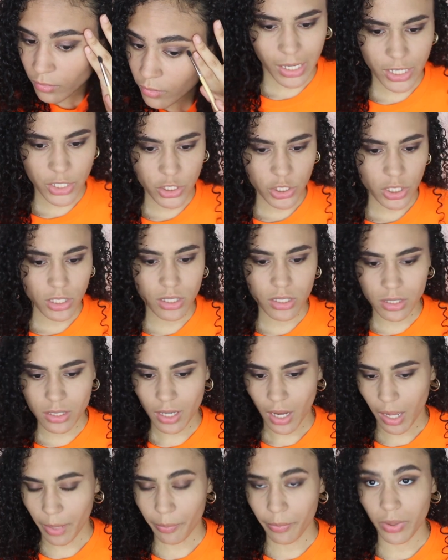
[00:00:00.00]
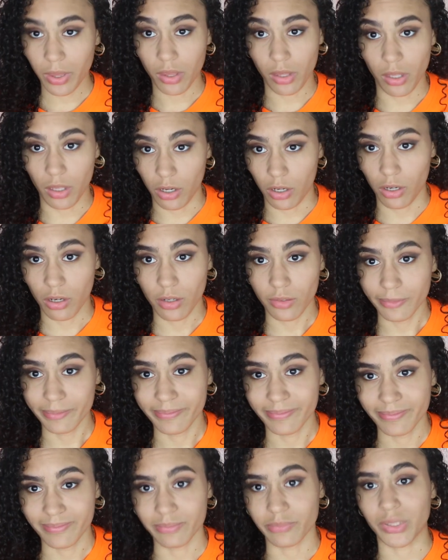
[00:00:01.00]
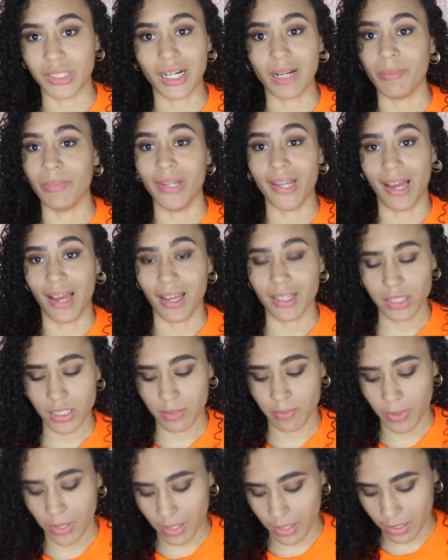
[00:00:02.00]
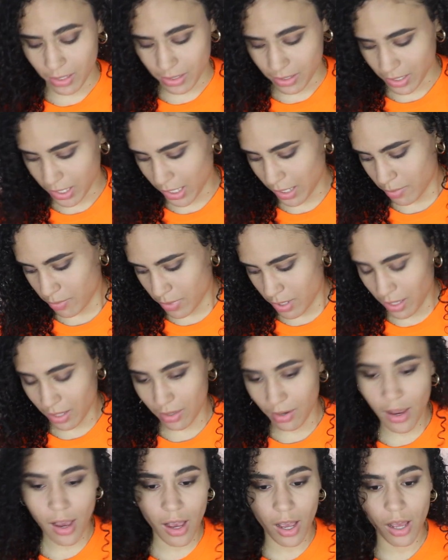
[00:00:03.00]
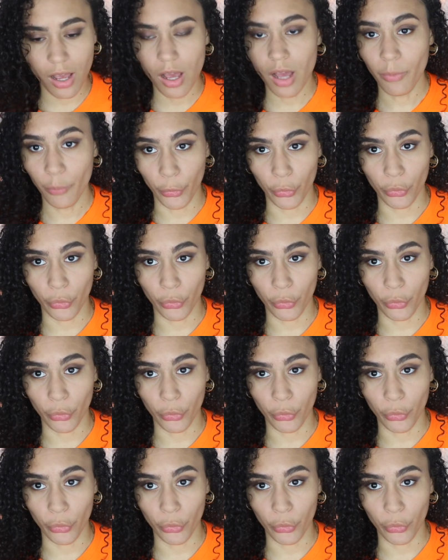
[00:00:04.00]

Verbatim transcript: I should stop here, but I'm not because I'm in a